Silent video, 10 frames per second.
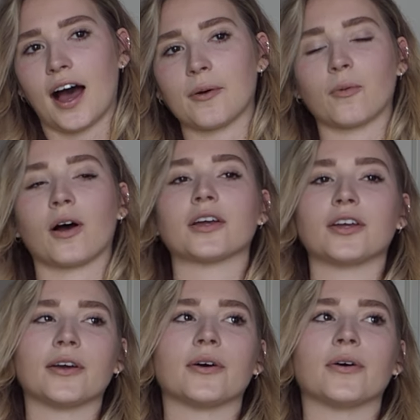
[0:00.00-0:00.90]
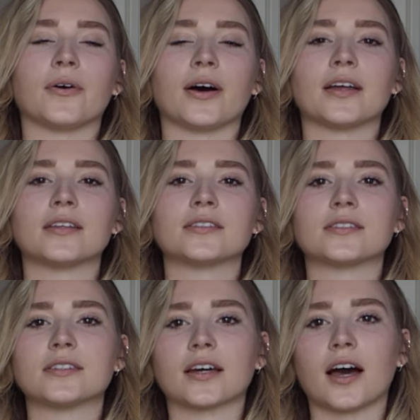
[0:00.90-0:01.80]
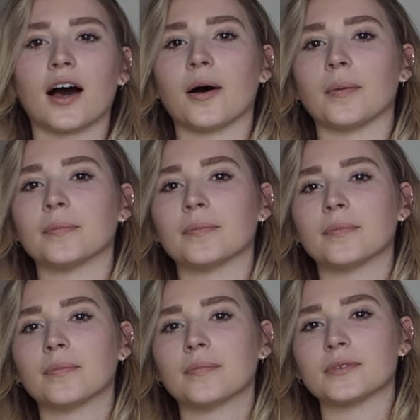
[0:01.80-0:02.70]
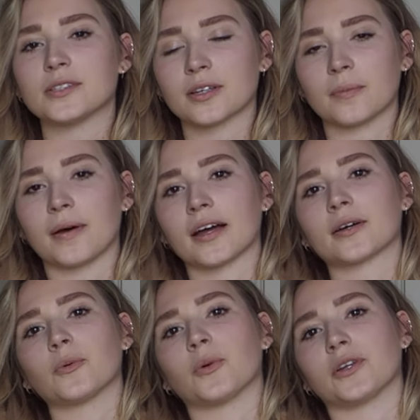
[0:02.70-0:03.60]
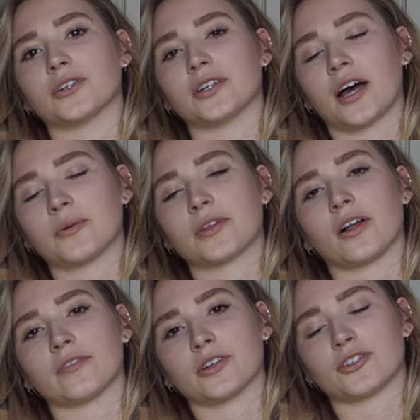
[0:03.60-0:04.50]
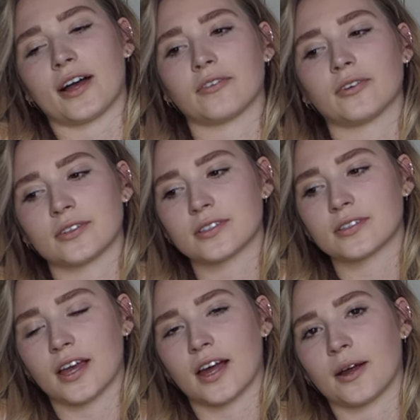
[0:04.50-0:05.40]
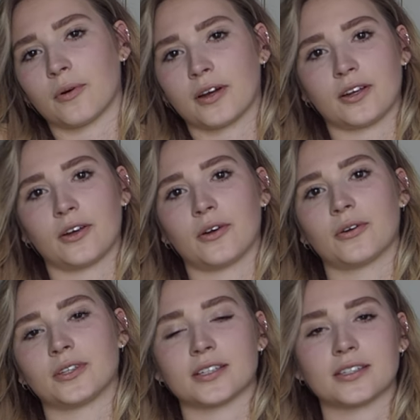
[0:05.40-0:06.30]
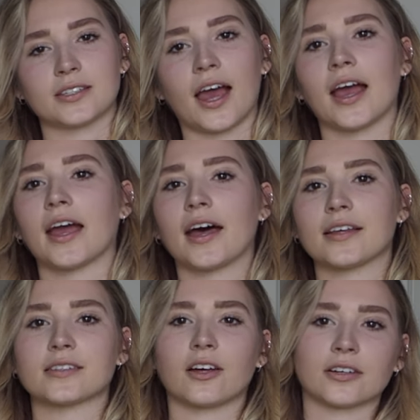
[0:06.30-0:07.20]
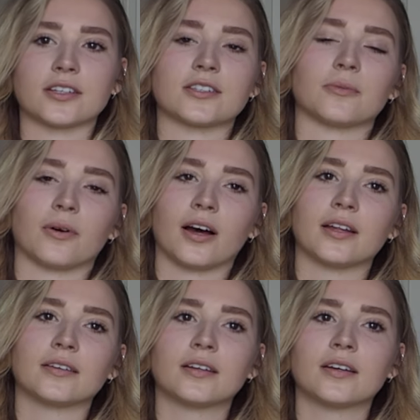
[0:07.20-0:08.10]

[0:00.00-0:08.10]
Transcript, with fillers: I want you to come to Quebec when you're done with all of your travels. I want you to stay as long as you want.